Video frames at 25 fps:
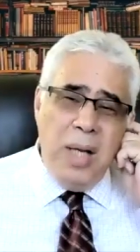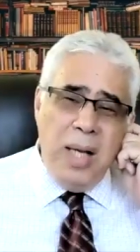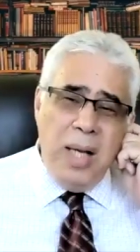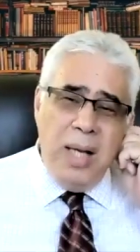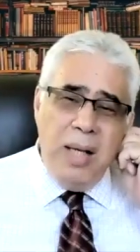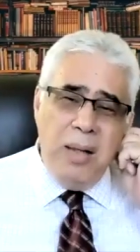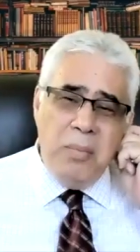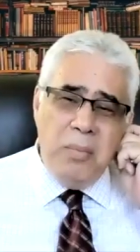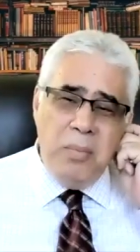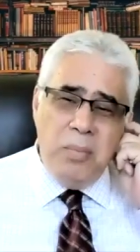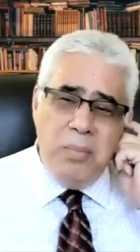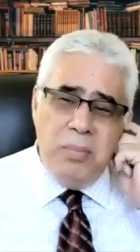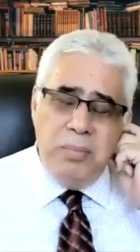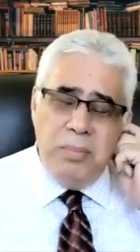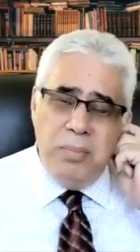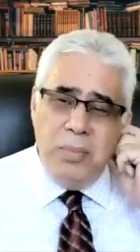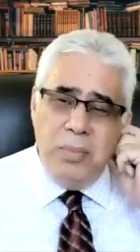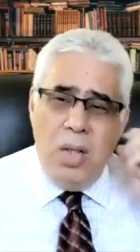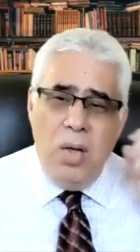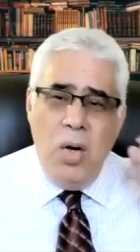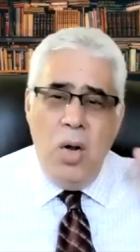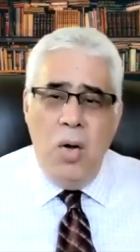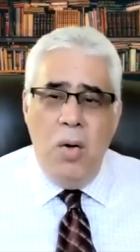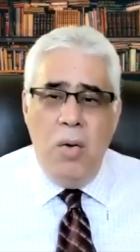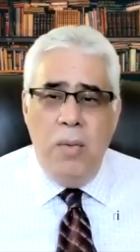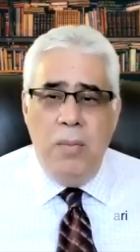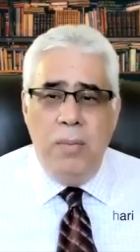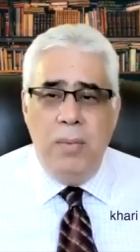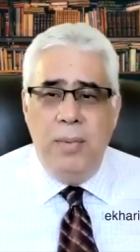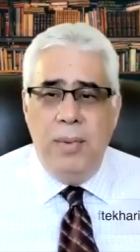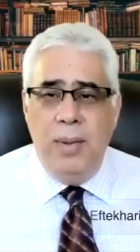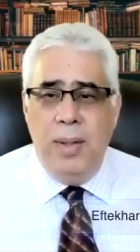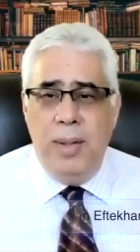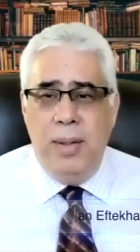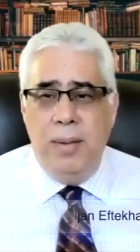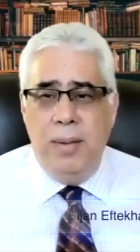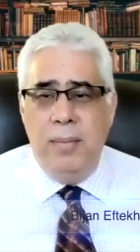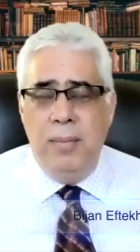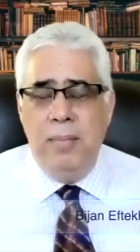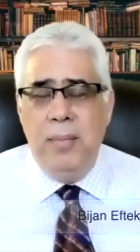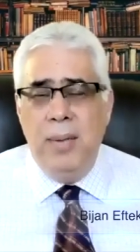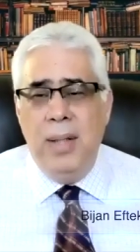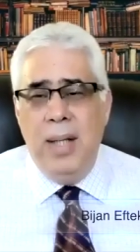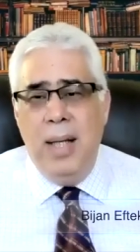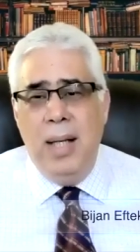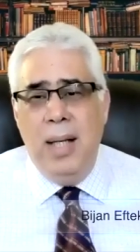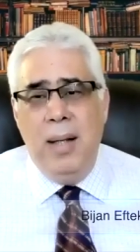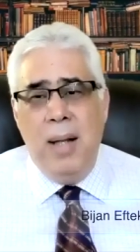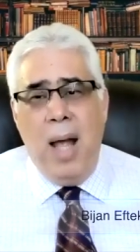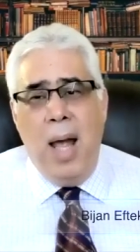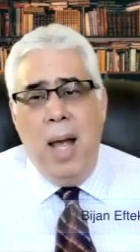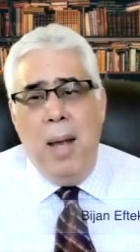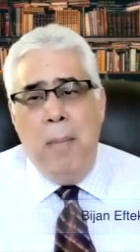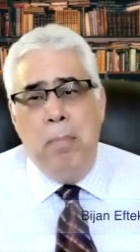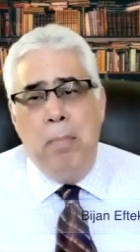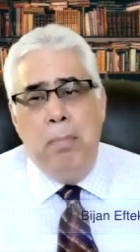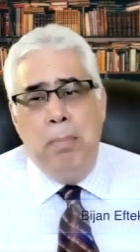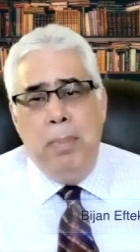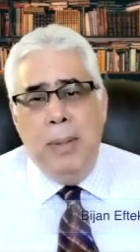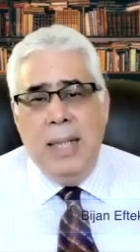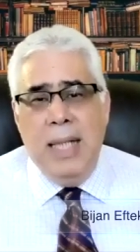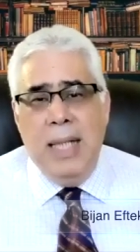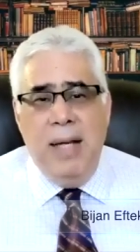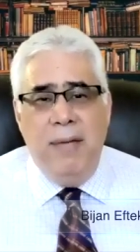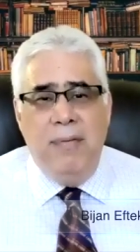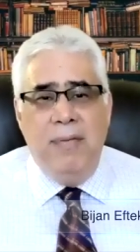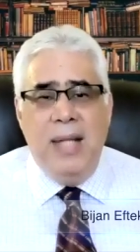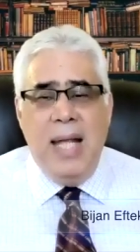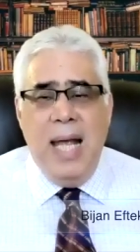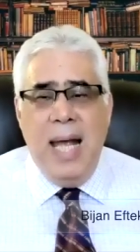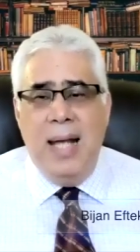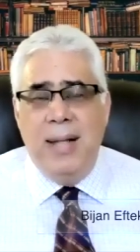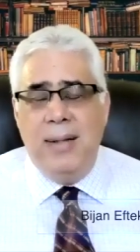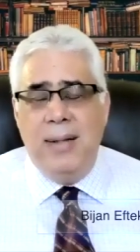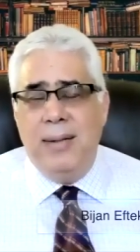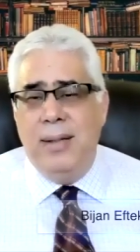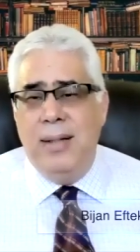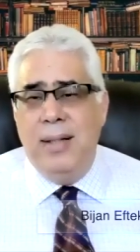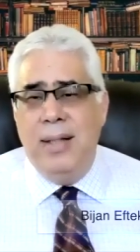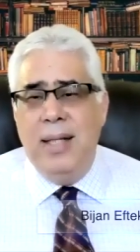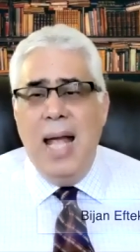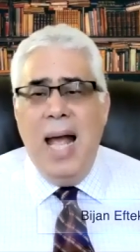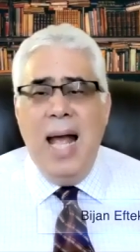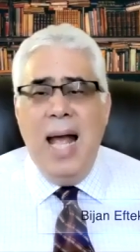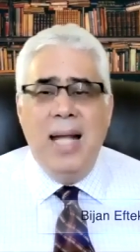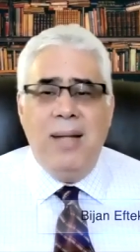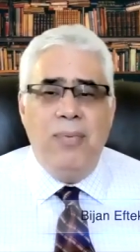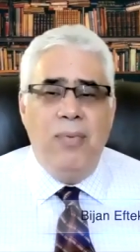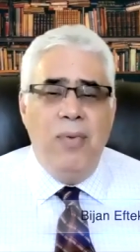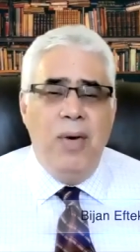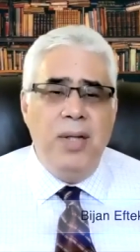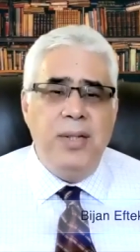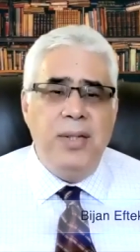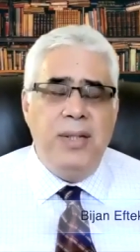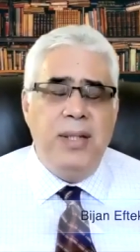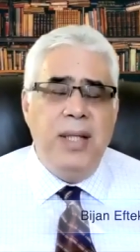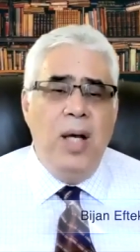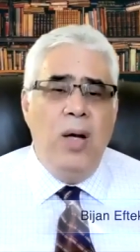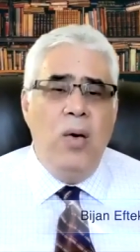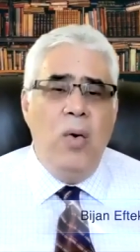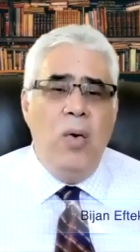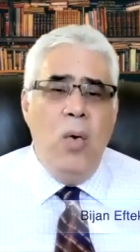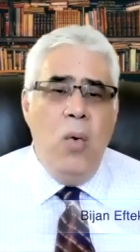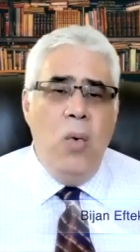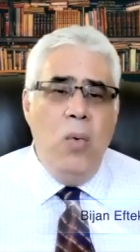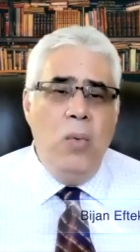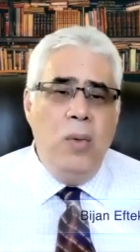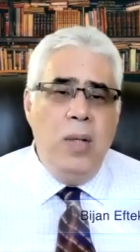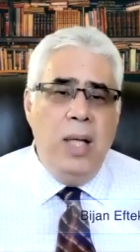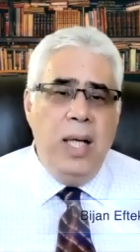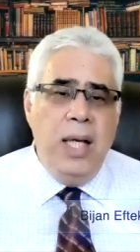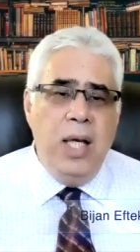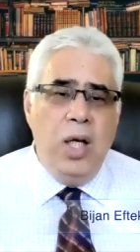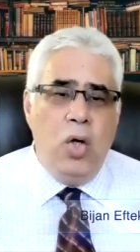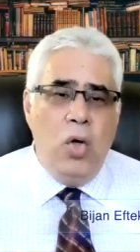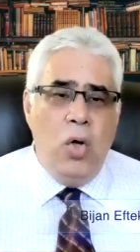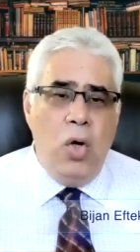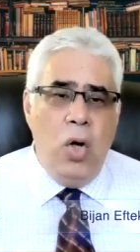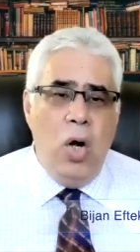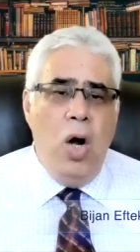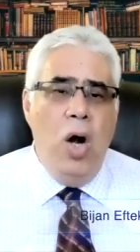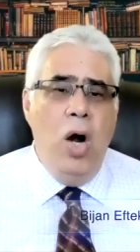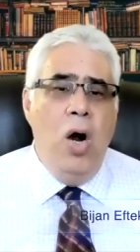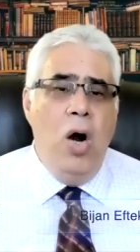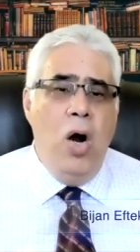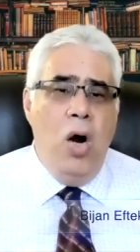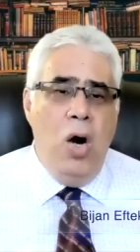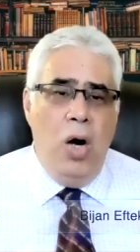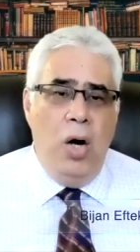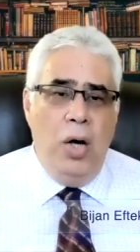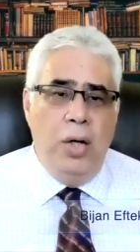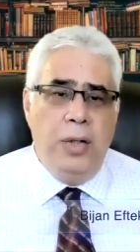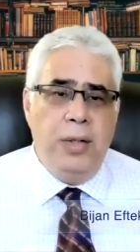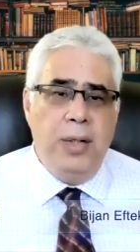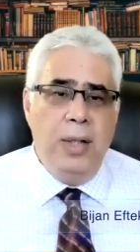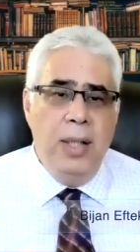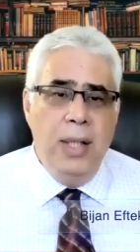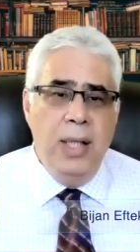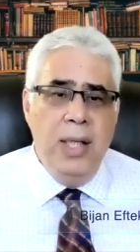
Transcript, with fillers: uh, you know, uh, it, I believe that that was the only card